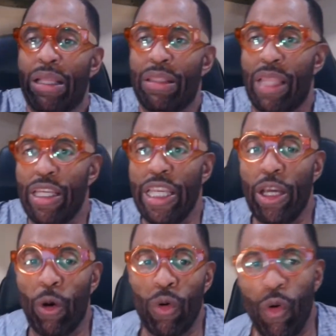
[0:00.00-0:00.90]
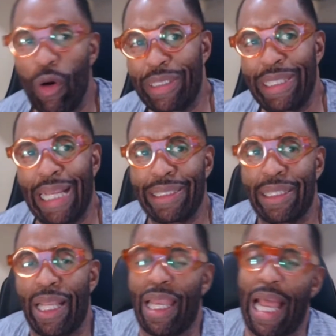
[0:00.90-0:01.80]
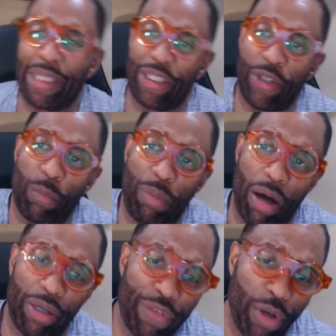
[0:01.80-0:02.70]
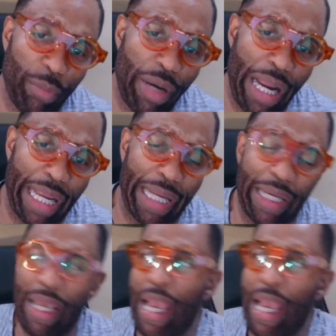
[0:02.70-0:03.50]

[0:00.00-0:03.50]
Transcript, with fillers: the neocortex, the logical part of your brain.